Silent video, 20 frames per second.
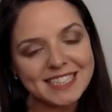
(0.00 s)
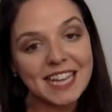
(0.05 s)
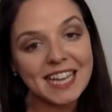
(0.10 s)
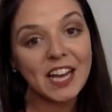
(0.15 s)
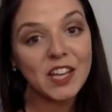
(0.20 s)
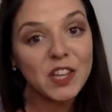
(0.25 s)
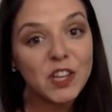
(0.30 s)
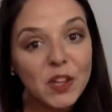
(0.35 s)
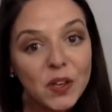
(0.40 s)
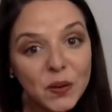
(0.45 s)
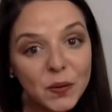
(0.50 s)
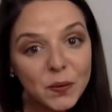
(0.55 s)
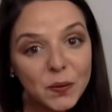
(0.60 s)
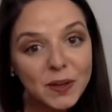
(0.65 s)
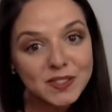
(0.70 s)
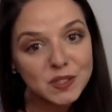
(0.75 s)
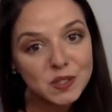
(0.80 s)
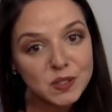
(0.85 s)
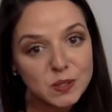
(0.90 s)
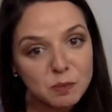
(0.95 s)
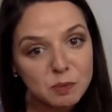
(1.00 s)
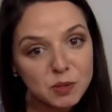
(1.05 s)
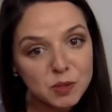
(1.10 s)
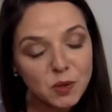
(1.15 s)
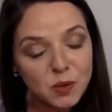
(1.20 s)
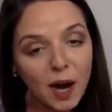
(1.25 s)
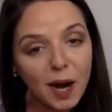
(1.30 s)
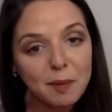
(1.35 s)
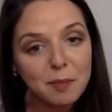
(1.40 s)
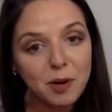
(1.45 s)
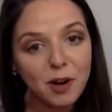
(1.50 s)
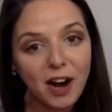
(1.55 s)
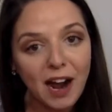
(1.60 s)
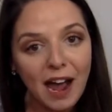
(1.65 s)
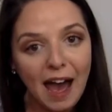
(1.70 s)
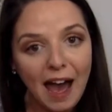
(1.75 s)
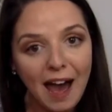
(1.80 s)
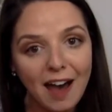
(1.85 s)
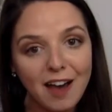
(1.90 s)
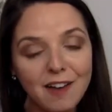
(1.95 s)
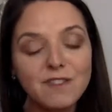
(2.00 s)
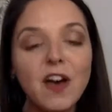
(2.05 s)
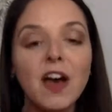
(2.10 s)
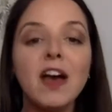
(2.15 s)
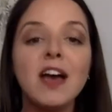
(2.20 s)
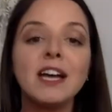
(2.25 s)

that you as a subscriber have